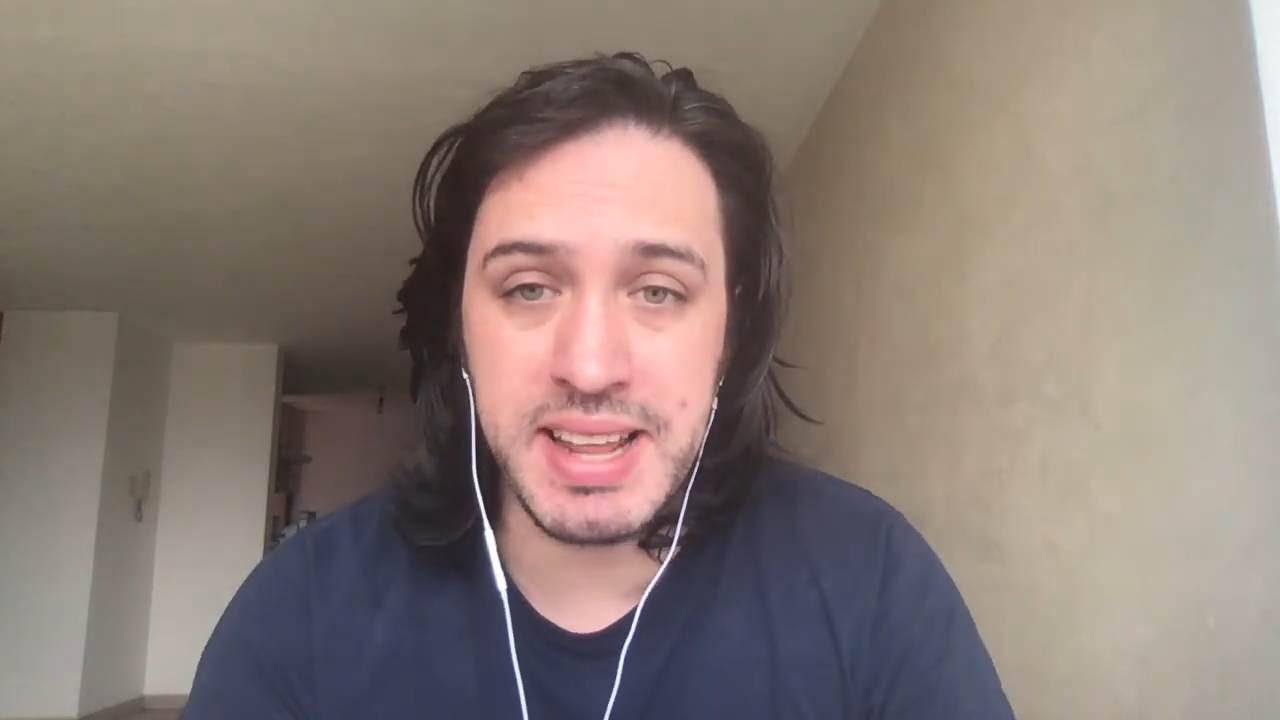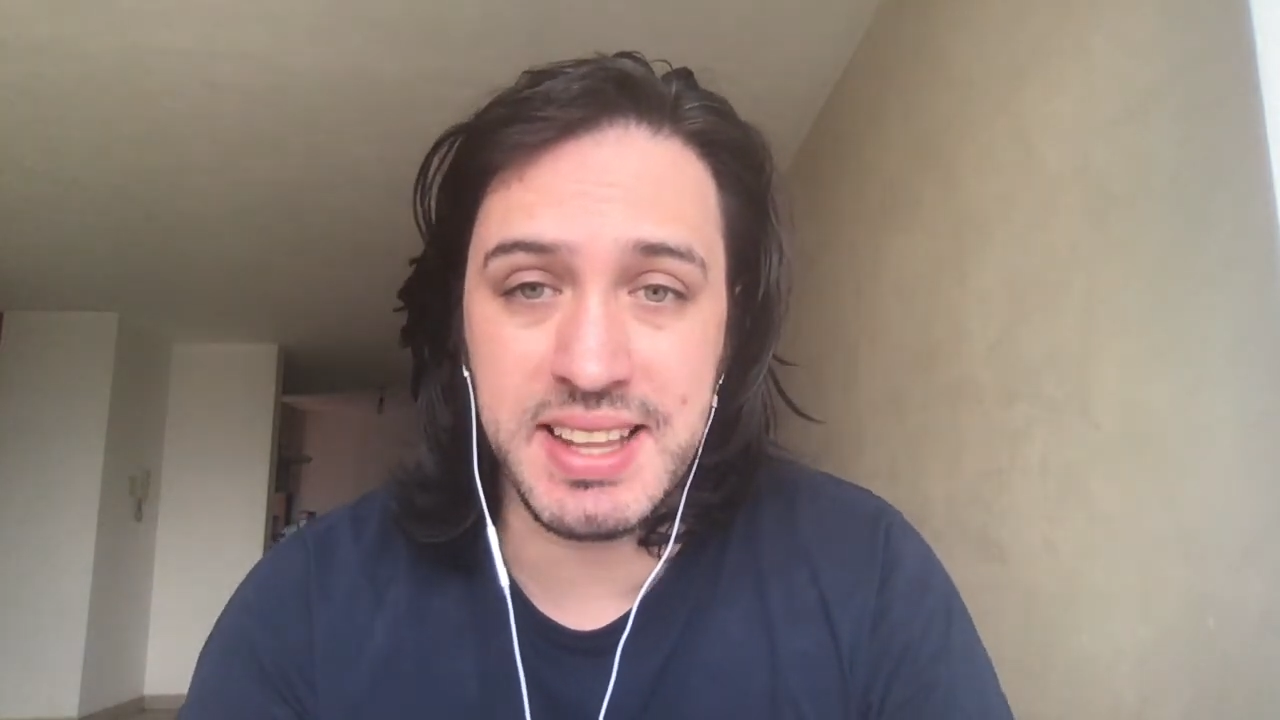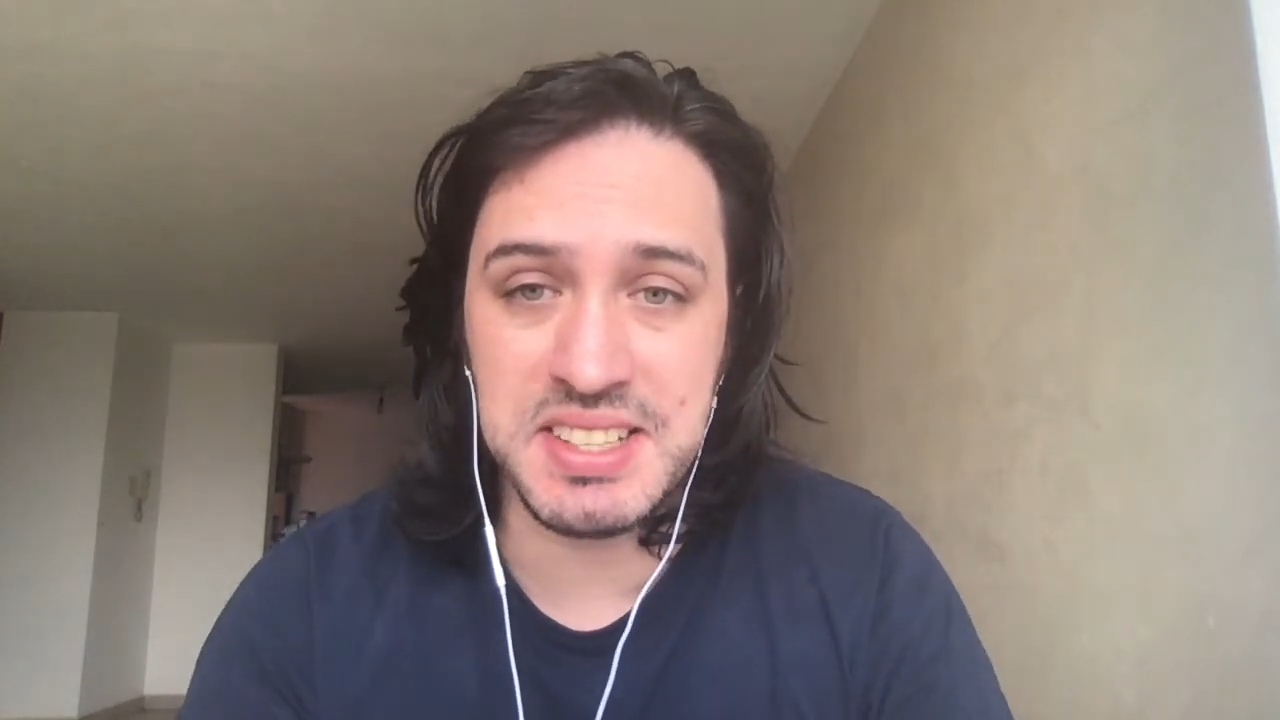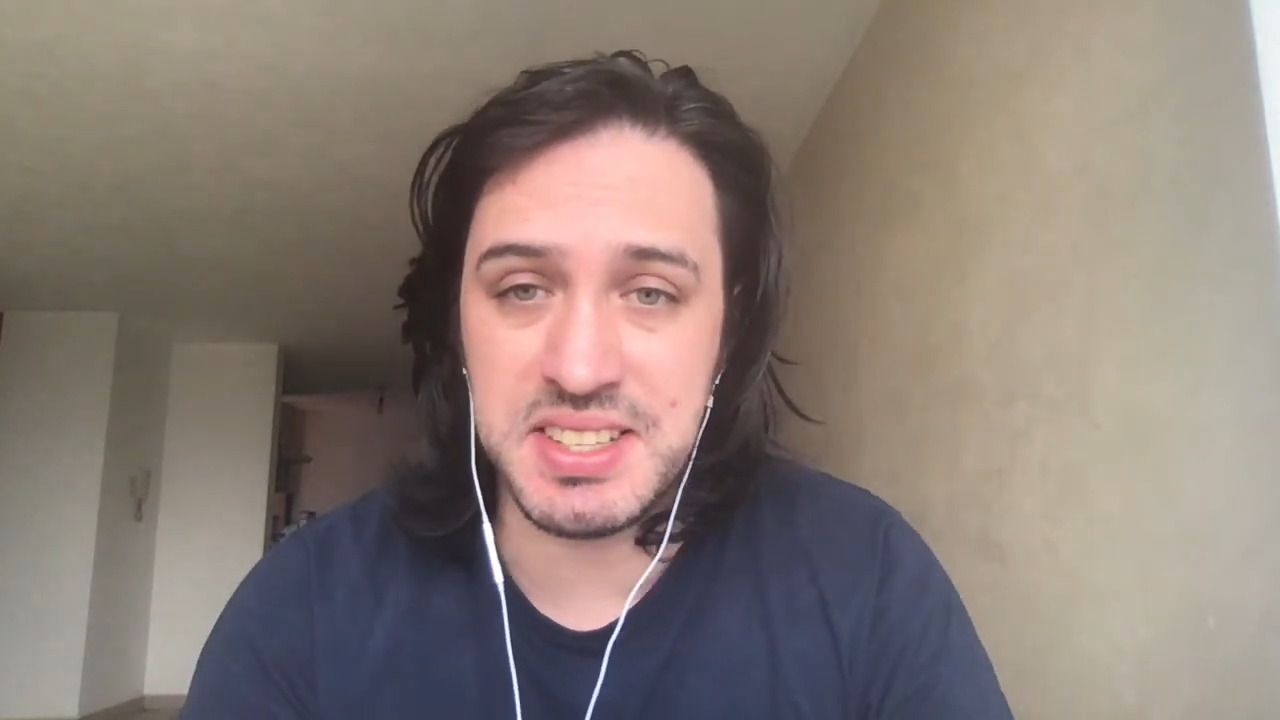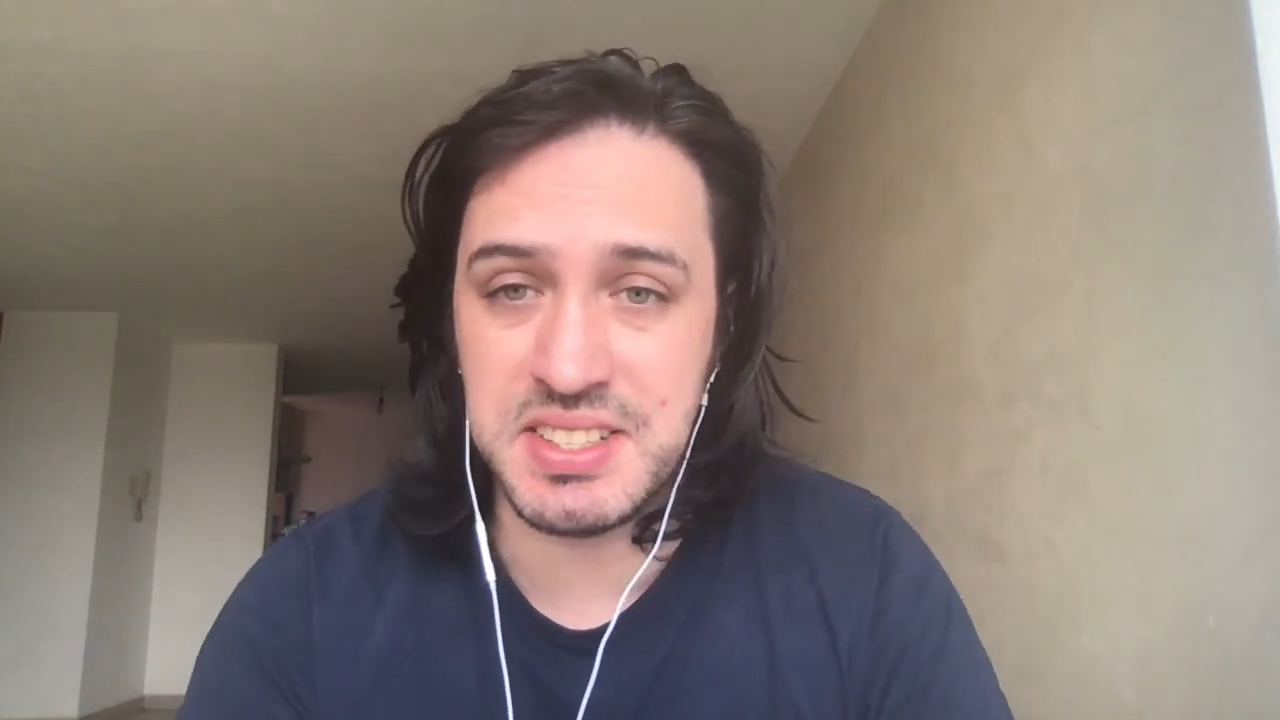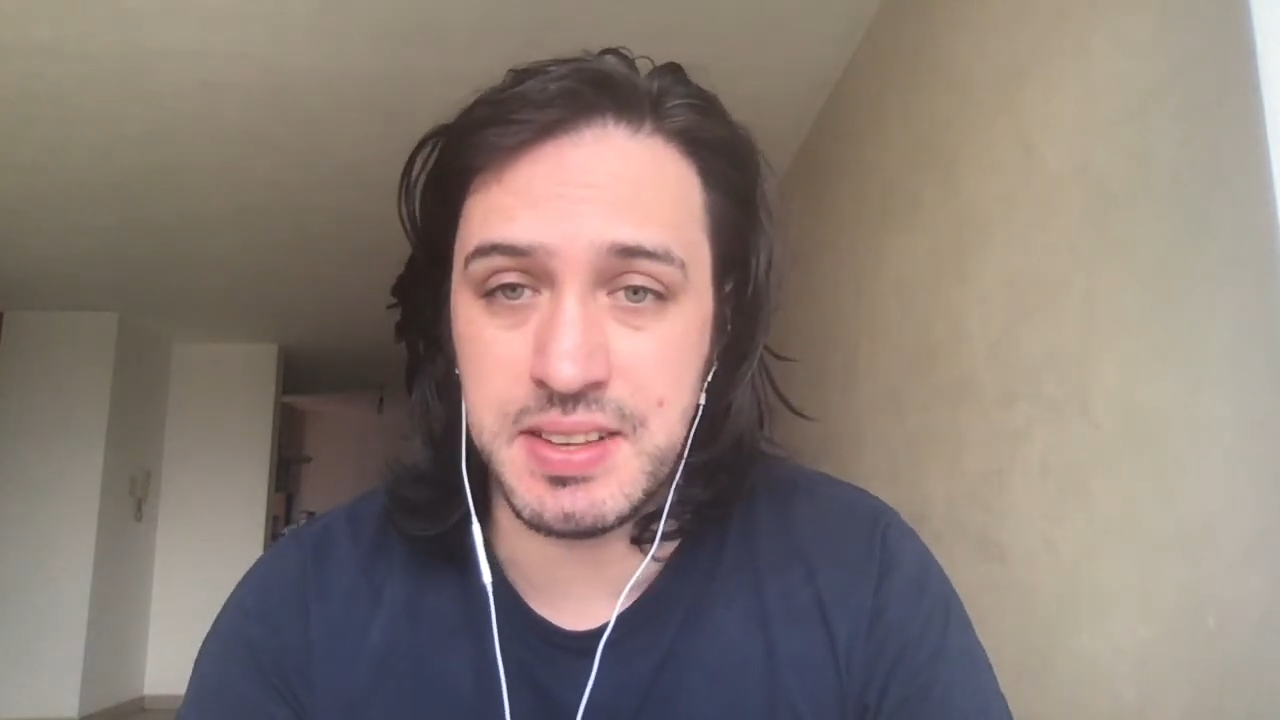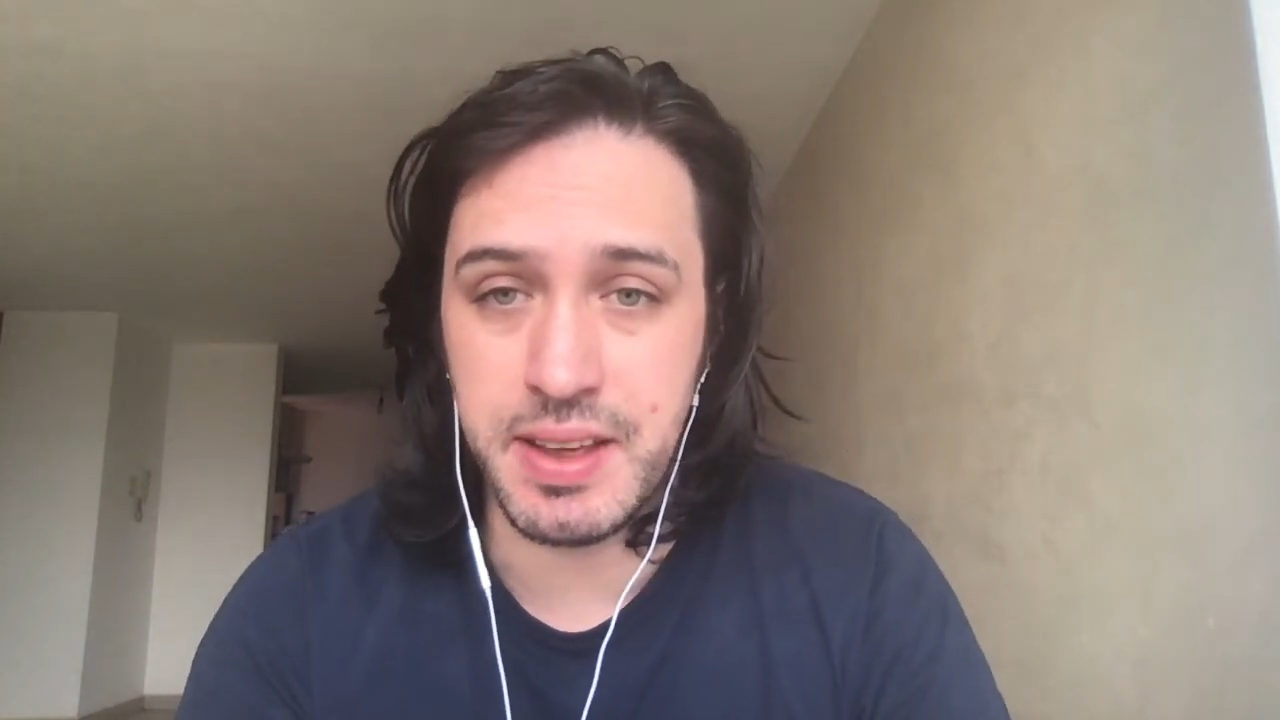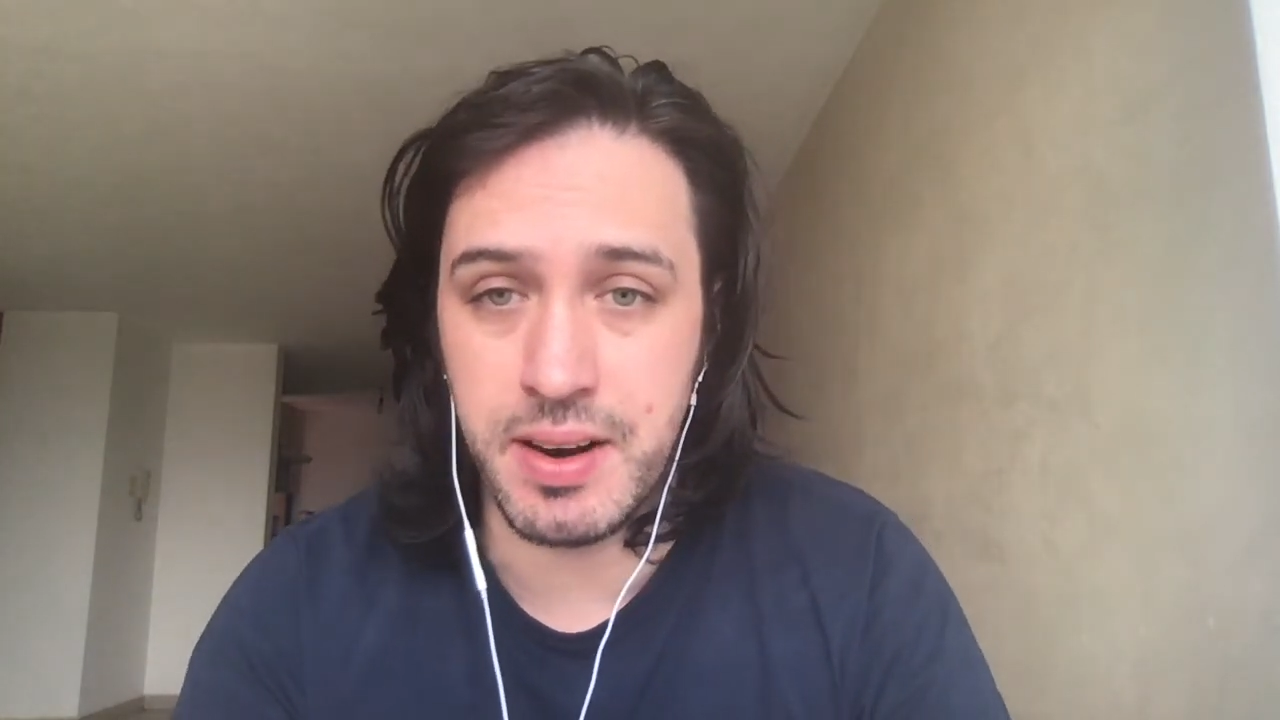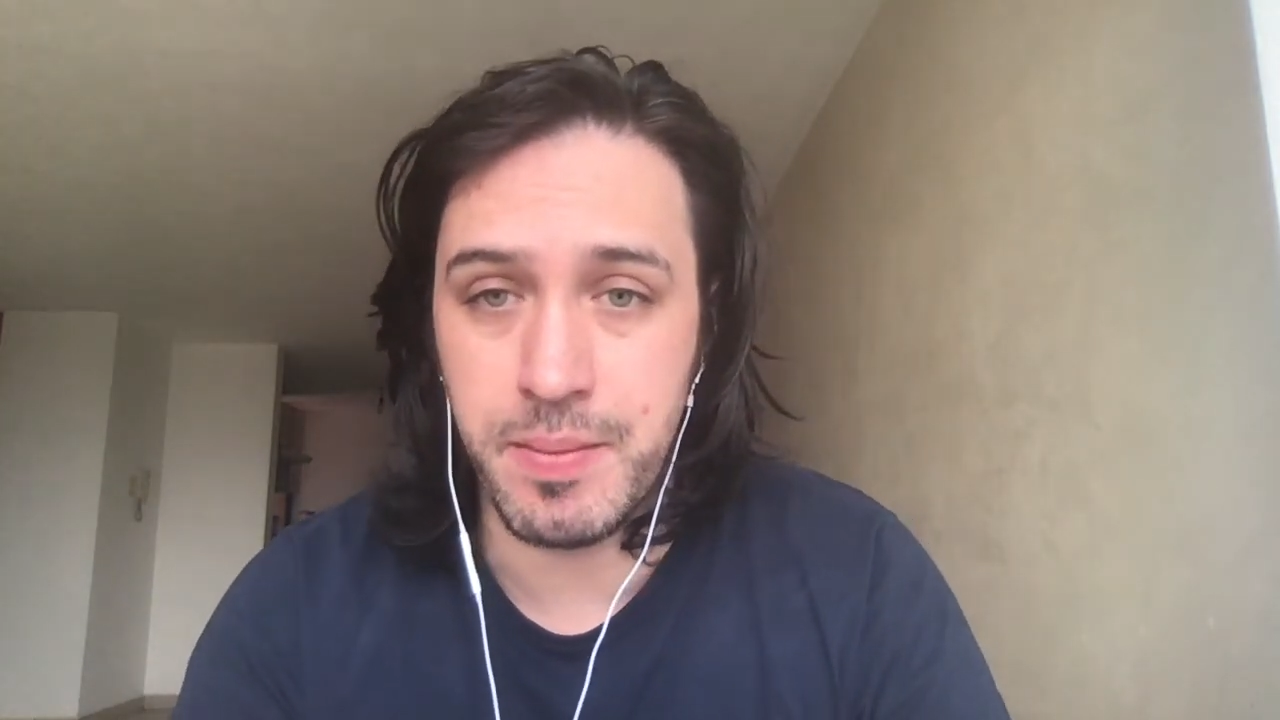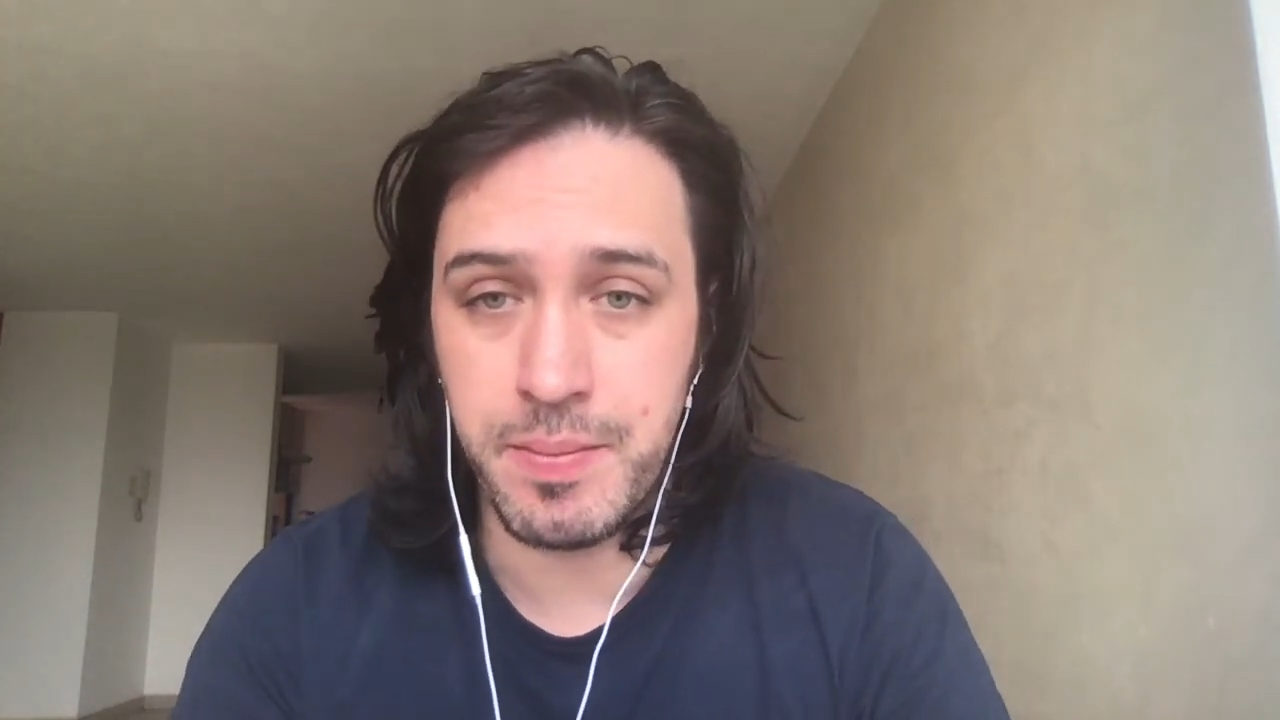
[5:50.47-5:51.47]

lessons in there.